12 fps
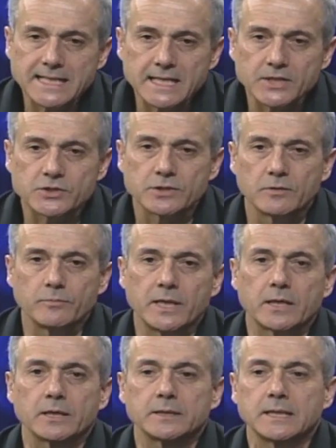each
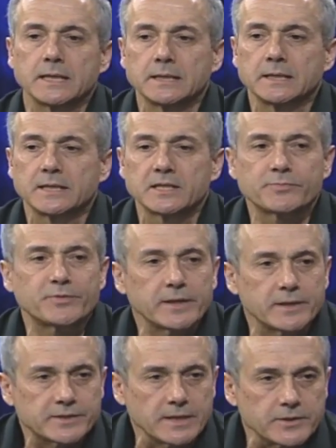better than its
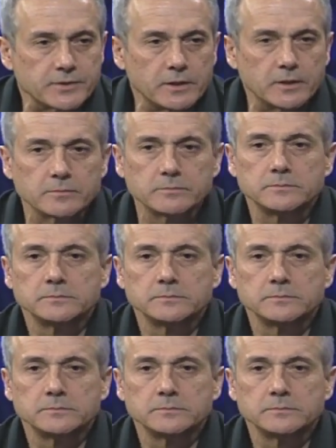predecessor.